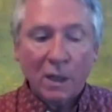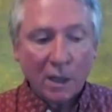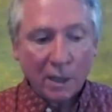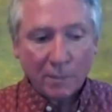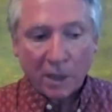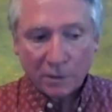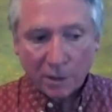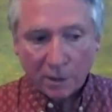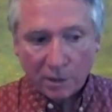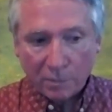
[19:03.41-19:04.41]
And
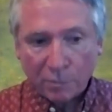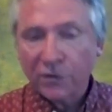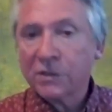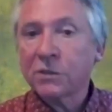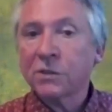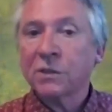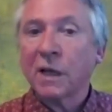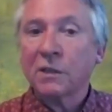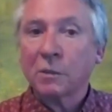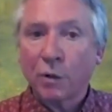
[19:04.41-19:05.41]
then the professors in
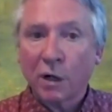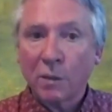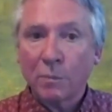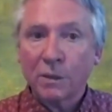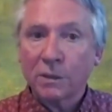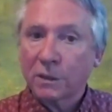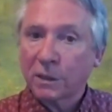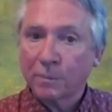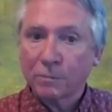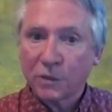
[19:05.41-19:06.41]
that department
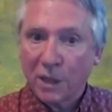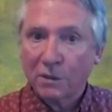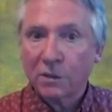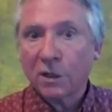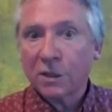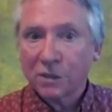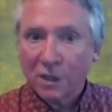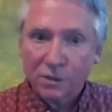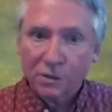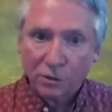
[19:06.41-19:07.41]
take the
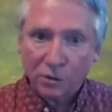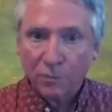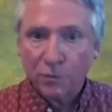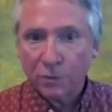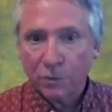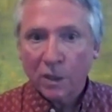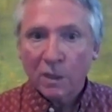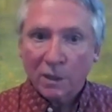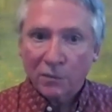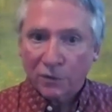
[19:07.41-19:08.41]
dossiers, look them through,
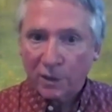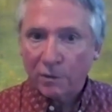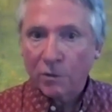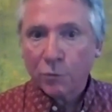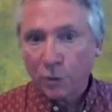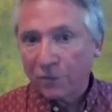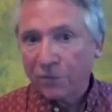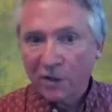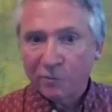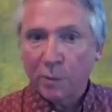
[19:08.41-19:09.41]
invite 3 to
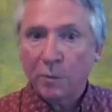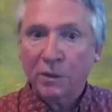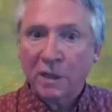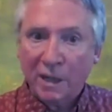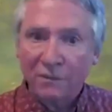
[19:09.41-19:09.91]
5 people to